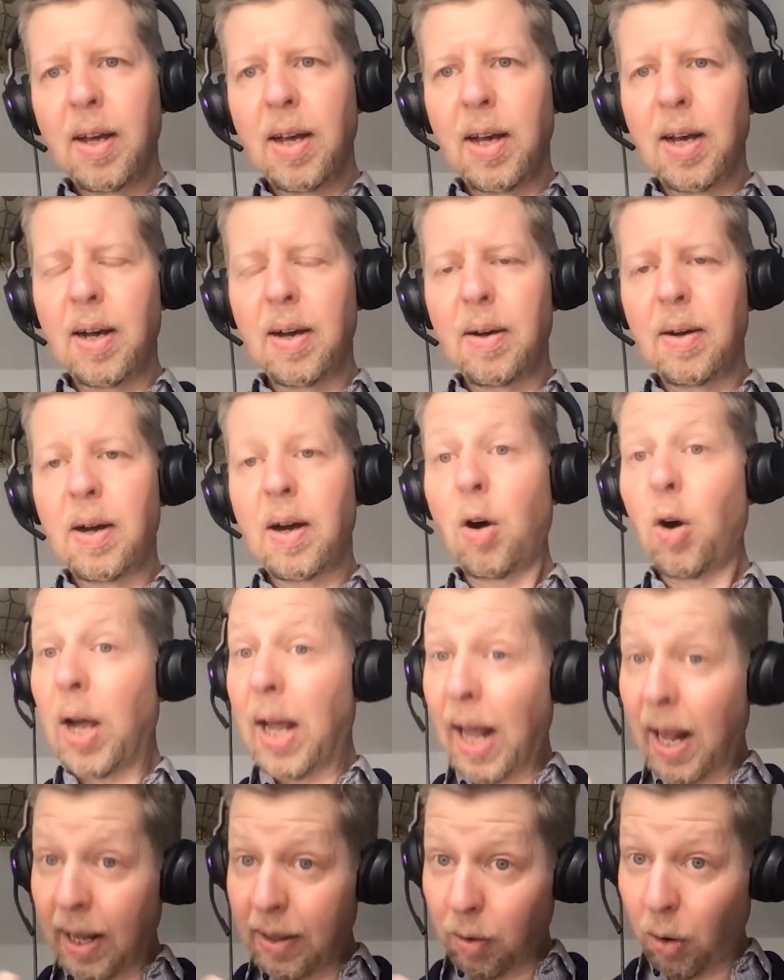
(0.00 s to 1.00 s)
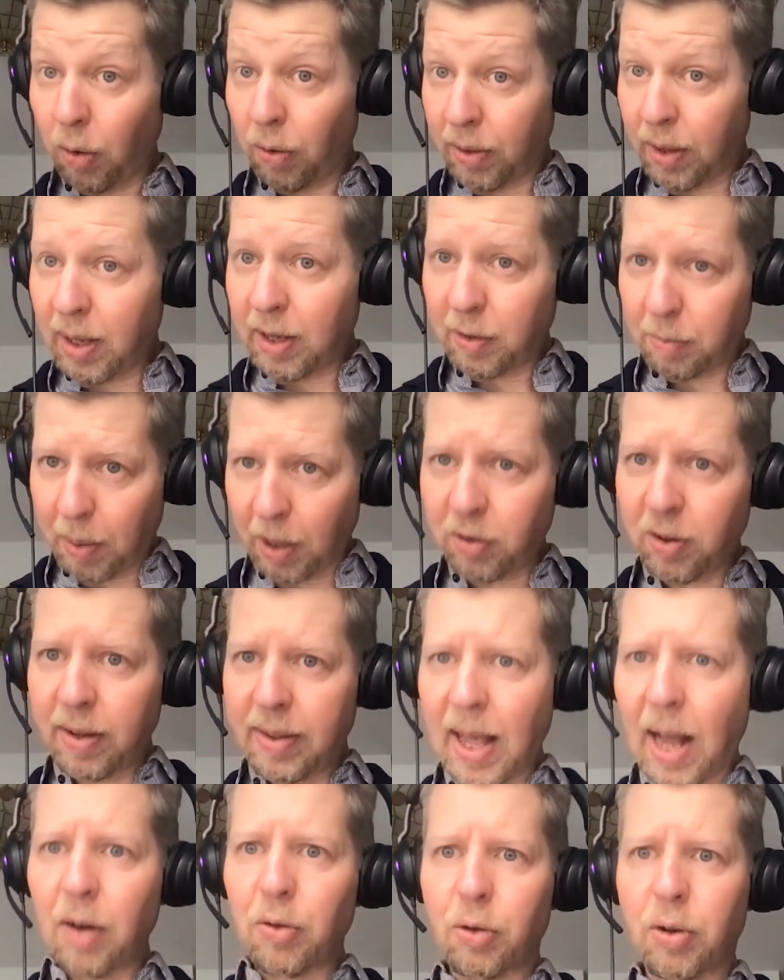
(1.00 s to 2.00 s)
and especially
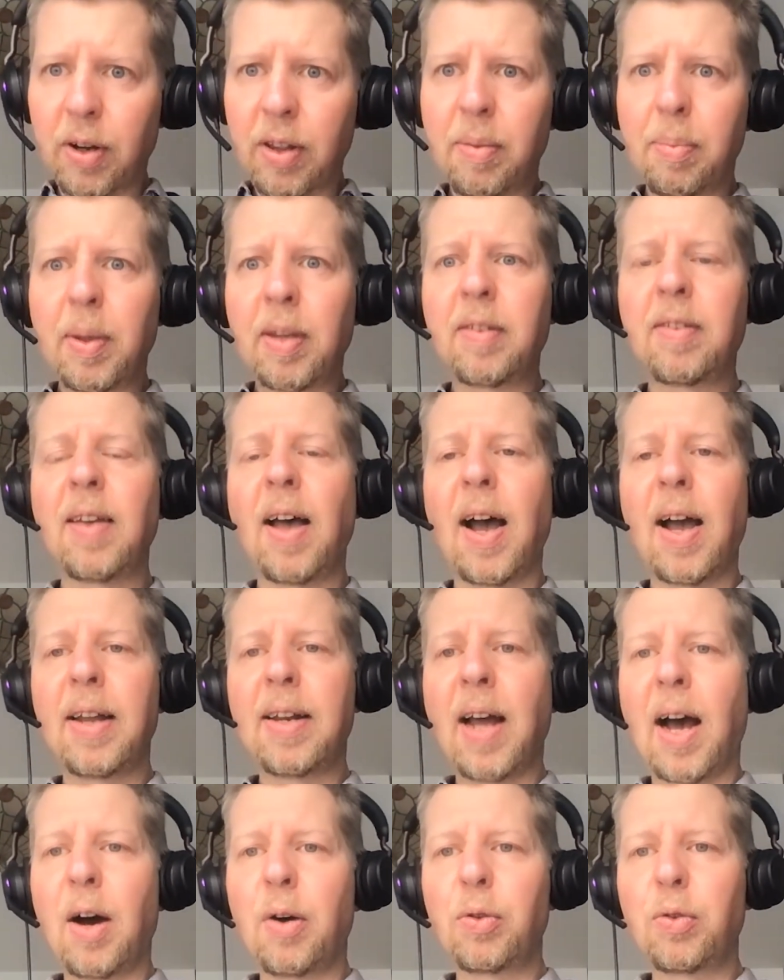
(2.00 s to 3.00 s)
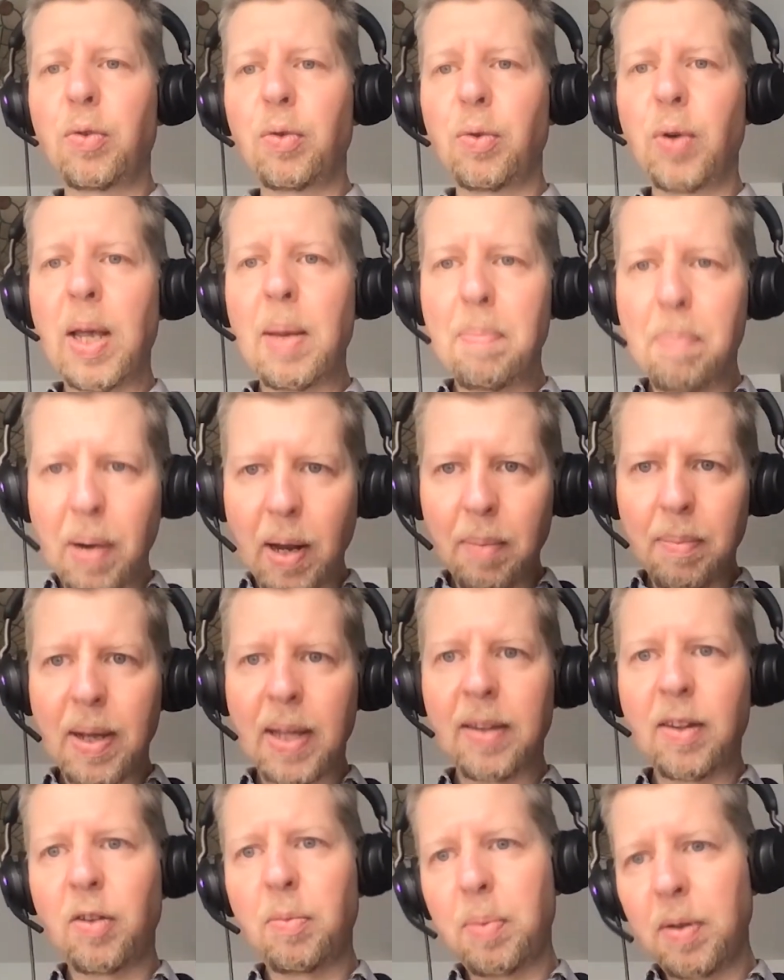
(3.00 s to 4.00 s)
the algorithmic side, how to
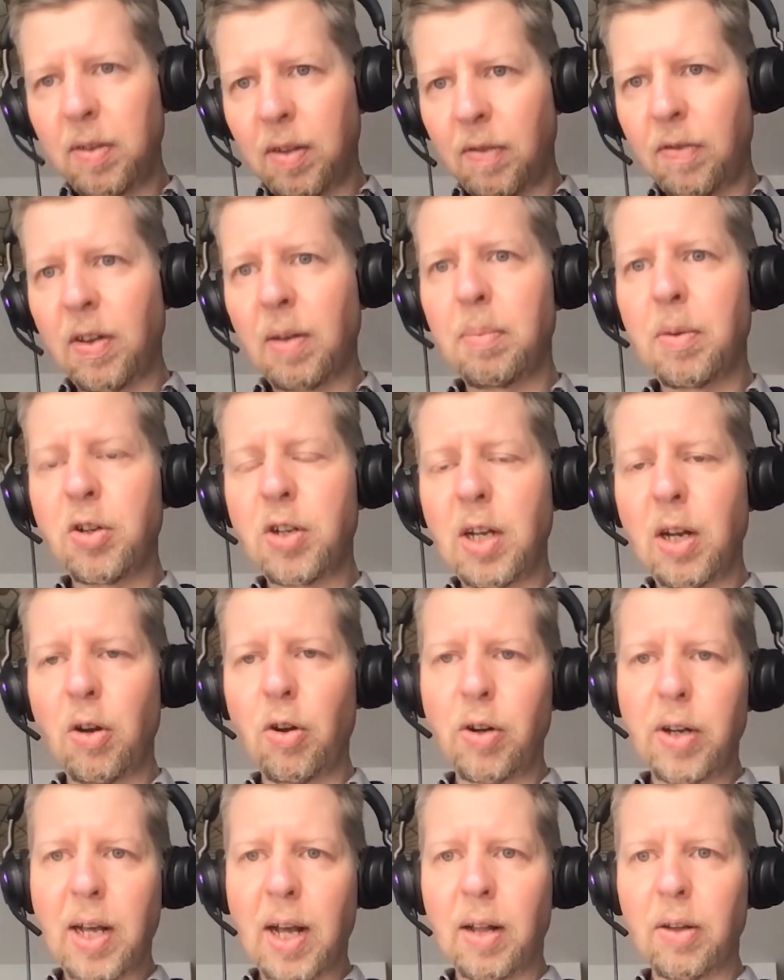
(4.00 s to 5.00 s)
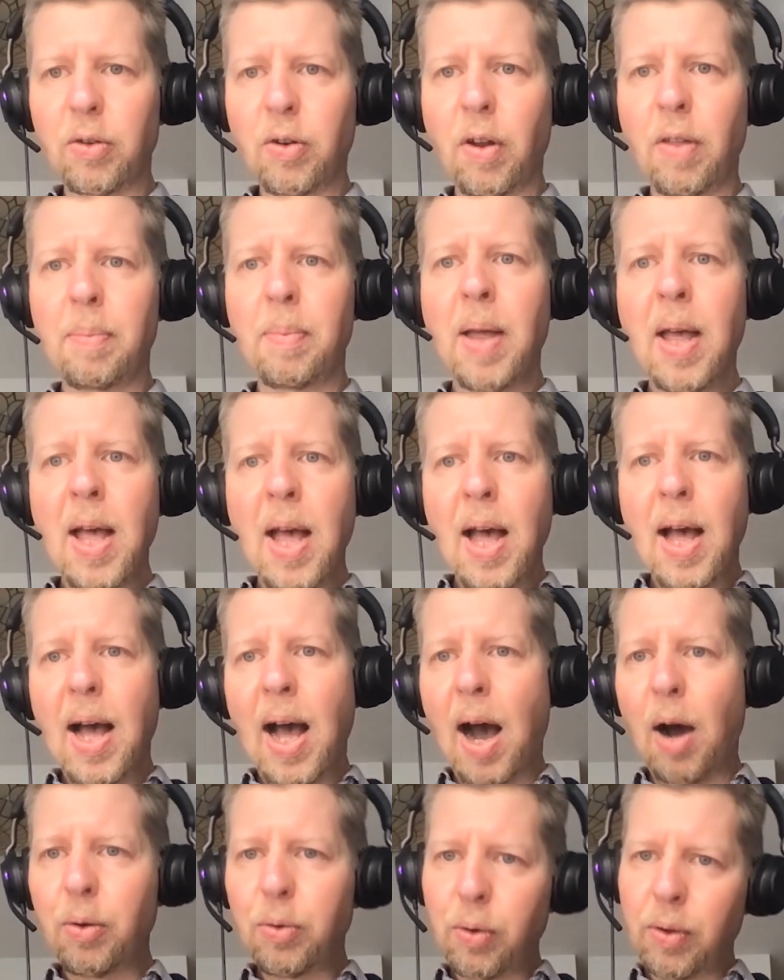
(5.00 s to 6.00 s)
implement a specific machine learning algorithm,
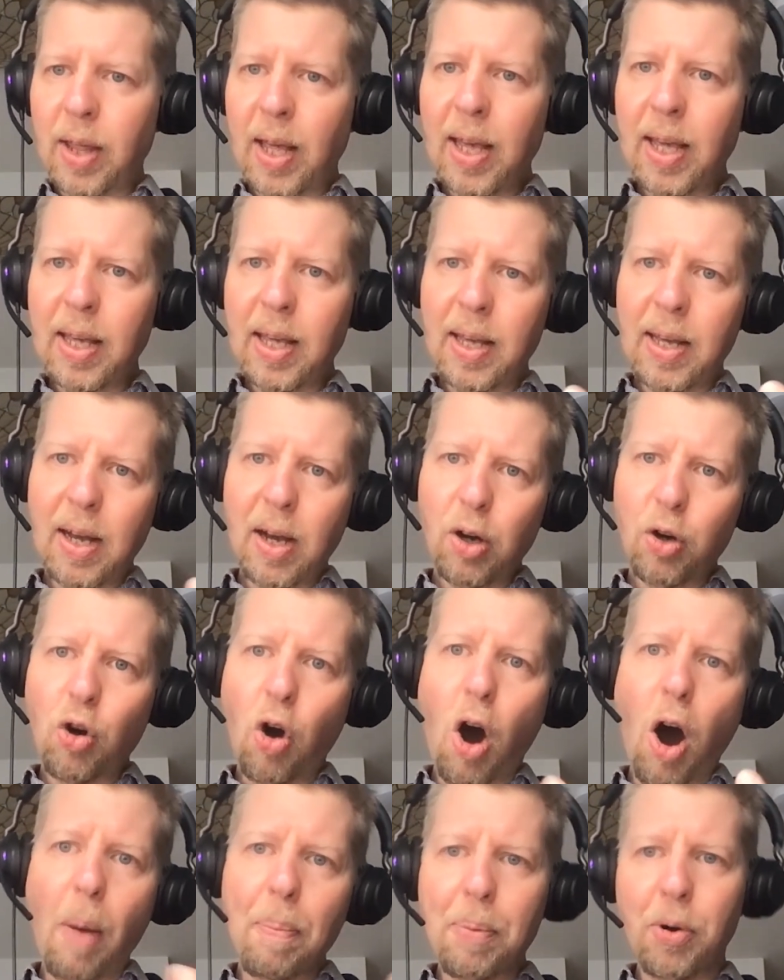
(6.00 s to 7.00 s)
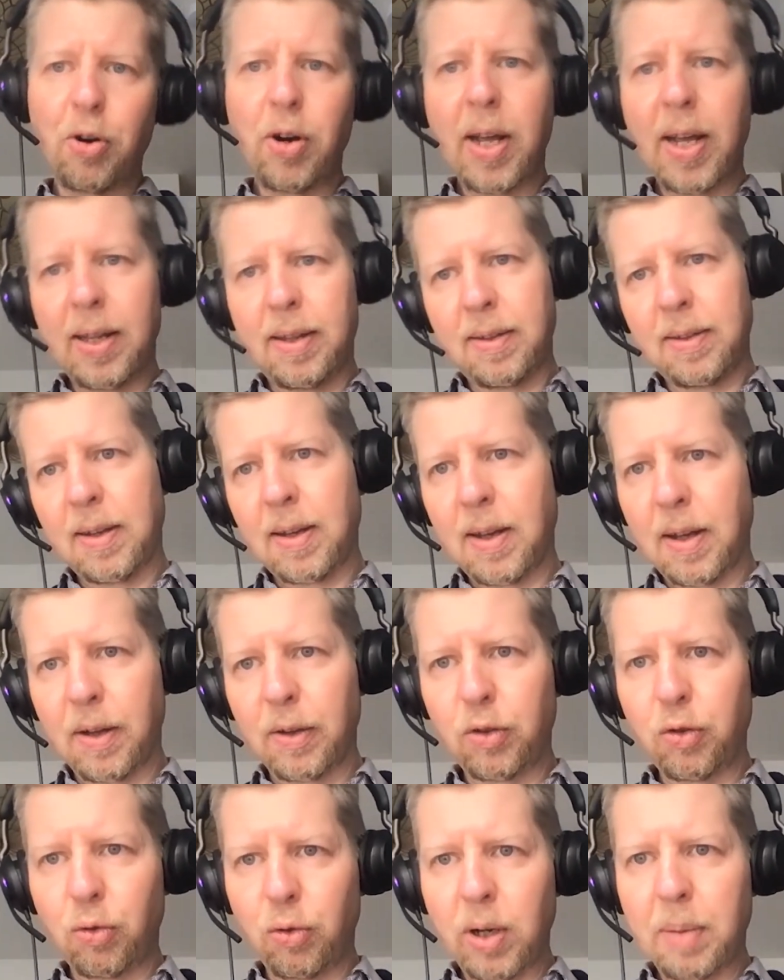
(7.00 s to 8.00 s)
how do they cooperate
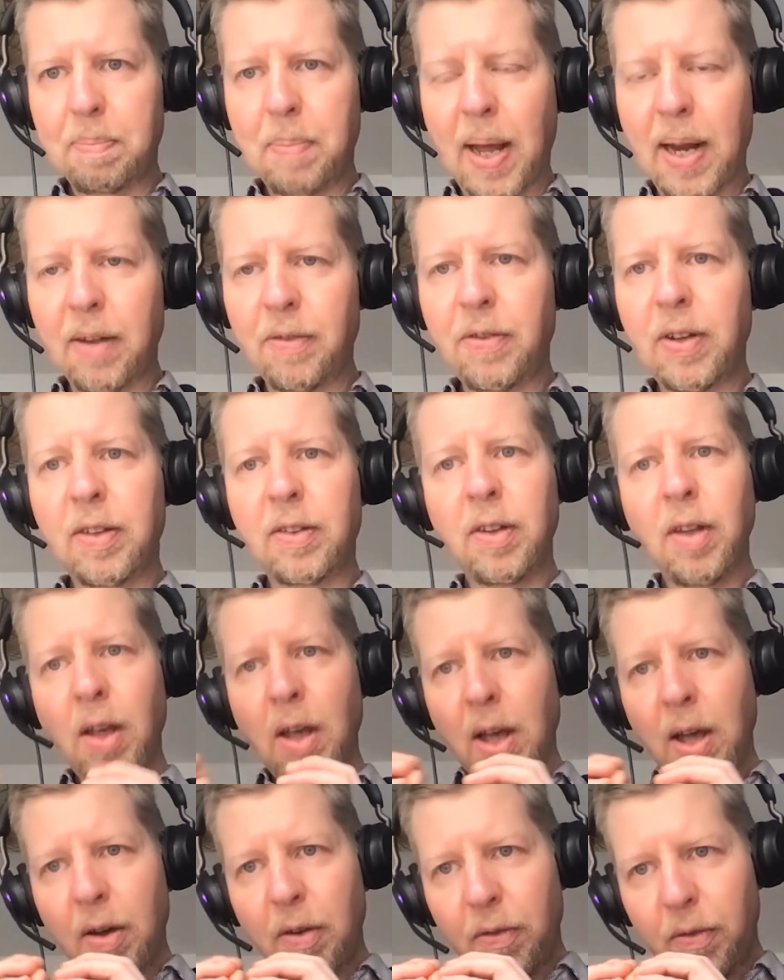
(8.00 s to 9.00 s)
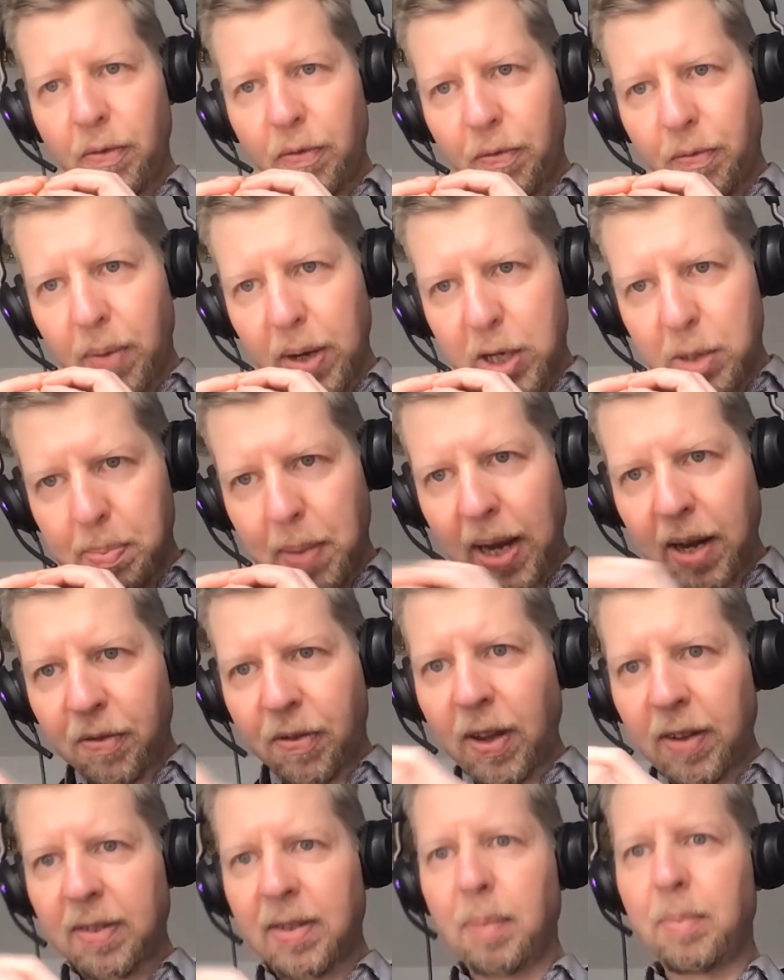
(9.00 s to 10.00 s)
to reap benefits which
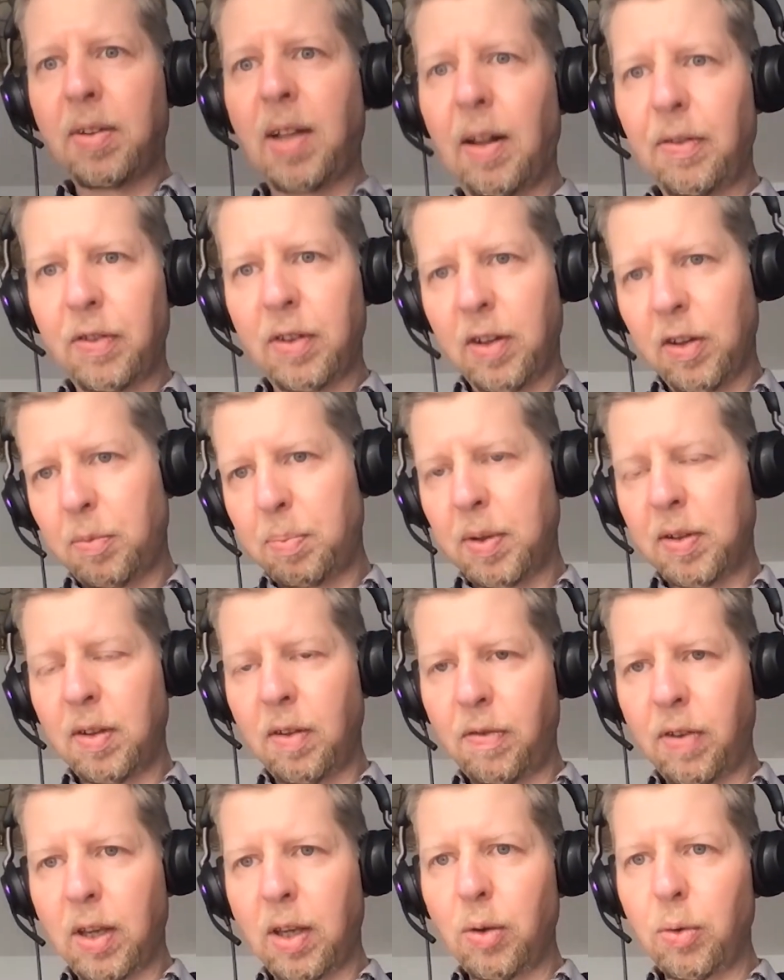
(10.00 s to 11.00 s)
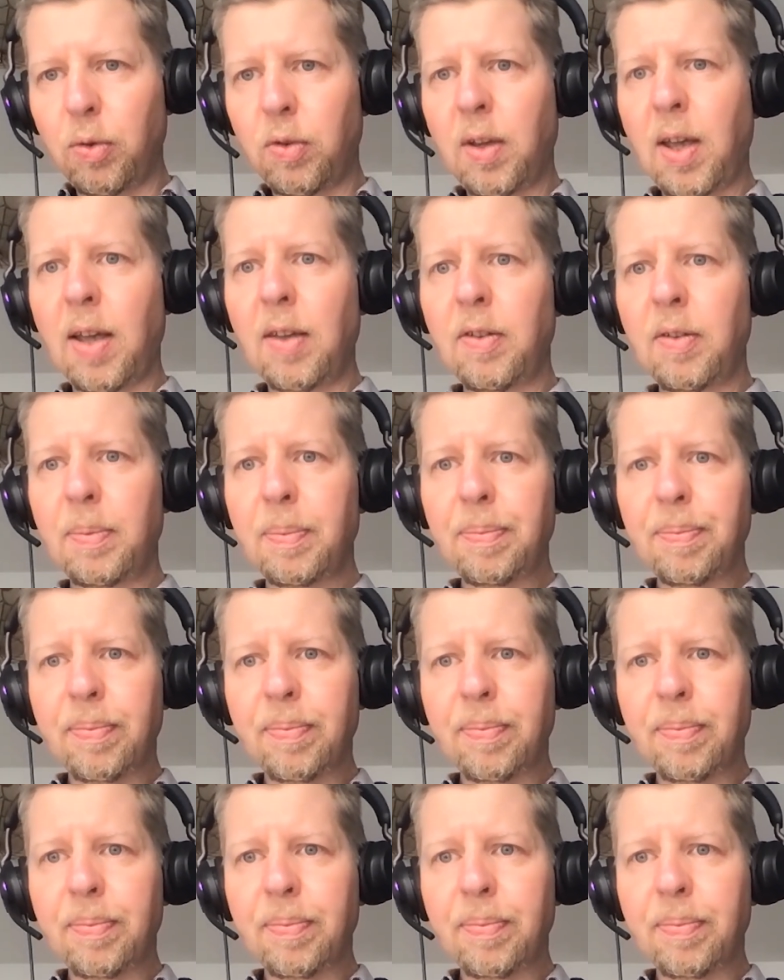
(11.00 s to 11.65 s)
manifest themselves in a specific use case.